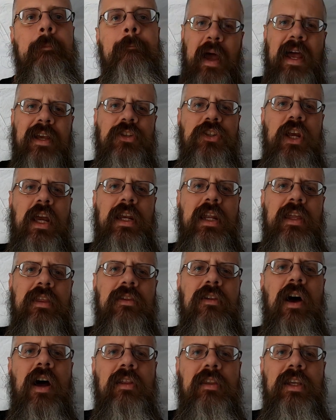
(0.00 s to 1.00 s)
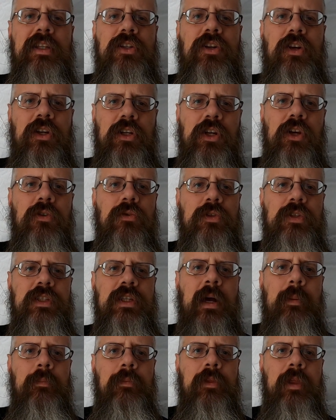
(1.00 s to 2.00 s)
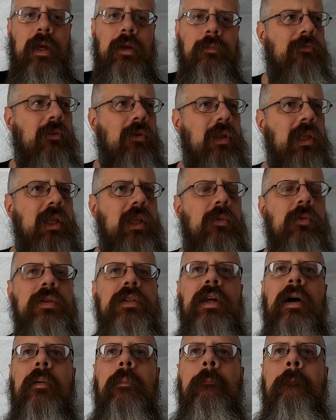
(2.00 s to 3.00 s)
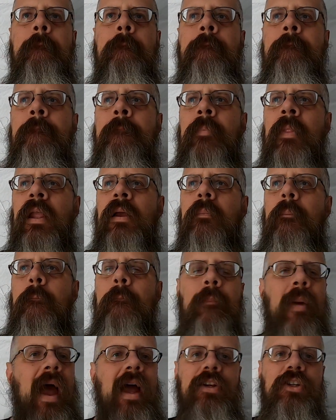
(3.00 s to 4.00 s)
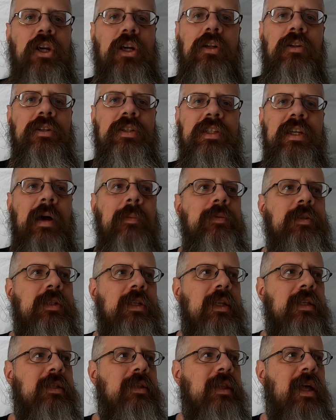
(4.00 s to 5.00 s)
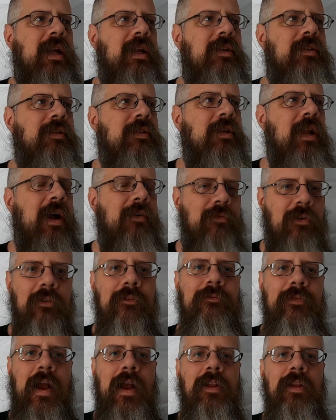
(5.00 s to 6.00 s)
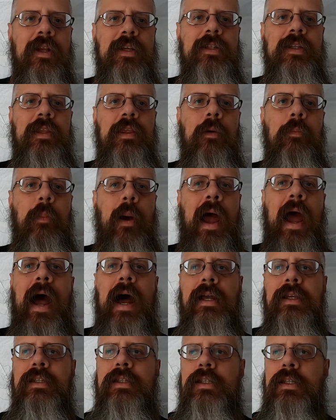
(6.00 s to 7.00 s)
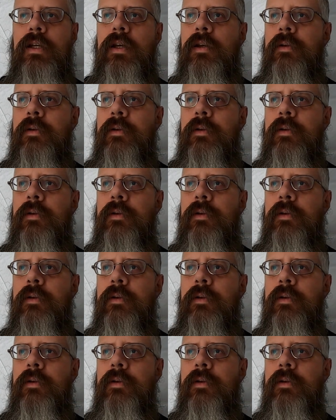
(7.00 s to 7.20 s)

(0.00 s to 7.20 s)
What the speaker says: Past JD thought this could use something. If only there was a magical substance that has never failed us in the past.